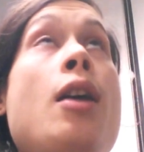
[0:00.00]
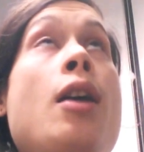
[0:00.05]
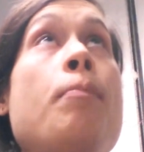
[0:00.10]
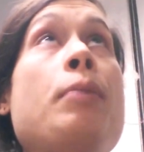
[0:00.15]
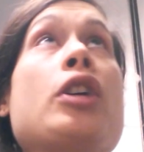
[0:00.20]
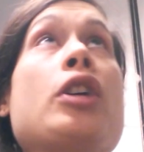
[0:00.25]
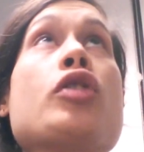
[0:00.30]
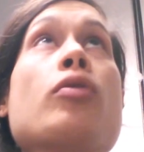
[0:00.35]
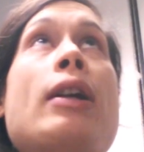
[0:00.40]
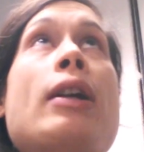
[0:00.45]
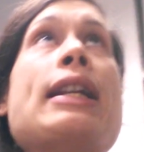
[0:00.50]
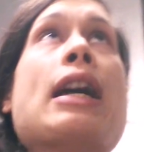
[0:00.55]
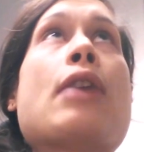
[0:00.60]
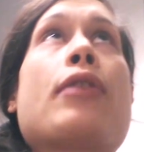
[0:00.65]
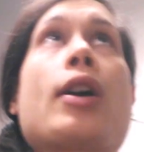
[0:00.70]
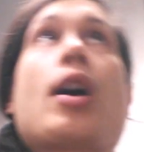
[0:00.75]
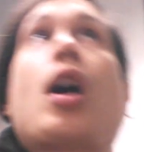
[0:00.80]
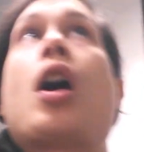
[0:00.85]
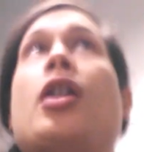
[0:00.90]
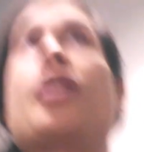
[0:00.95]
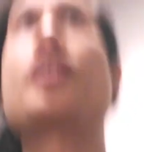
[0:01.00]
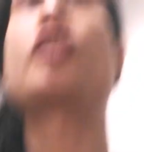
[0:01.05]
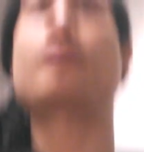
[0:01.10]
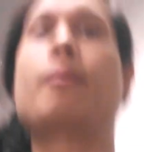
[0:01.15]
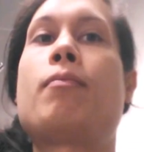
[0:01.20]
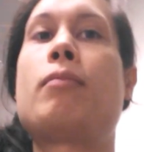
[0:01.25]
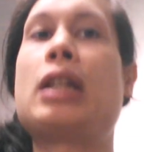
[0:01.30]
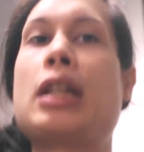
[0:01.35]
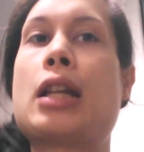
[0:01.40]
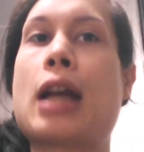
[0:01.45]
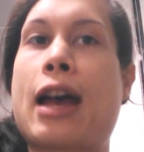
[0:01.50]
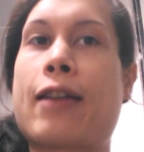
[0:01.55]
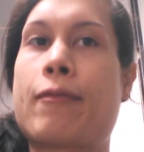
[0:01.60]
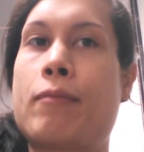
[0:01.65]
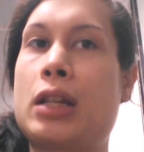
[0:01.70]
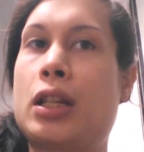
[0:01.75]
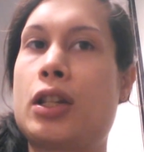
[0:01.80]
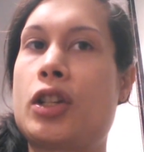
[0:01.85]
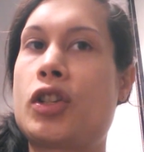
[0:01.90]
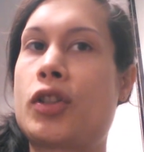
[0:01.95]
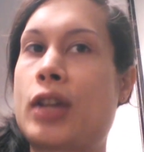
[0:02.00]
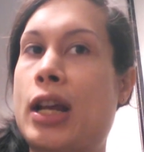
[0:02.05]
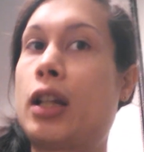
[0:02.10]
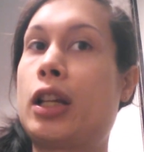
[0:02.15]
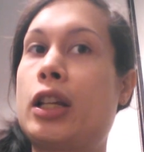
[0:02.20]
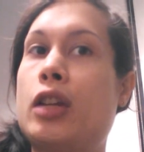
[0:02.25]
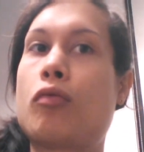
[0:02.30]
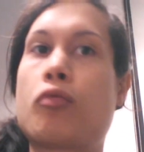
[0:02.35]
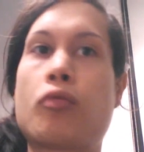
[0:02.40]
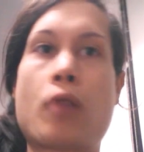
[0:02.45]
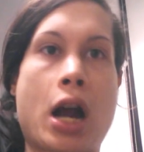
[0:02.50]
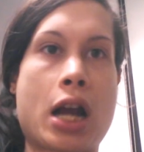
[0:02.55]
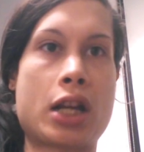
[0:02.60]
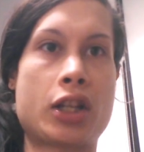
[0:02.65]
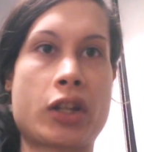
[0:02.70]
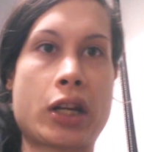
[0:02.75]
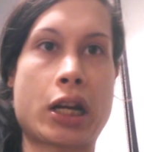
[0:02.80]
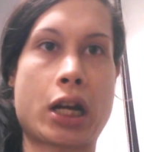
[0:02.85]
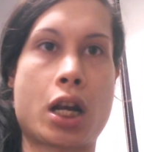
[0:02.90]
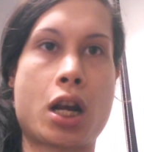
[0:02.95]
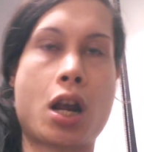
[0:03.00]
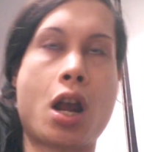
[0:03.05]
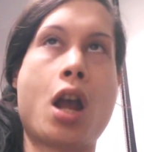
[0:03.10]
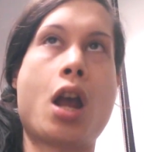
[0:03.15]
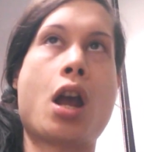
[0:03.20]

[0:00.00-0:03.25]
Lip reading: Because right now the costs of meat have been steadily rising.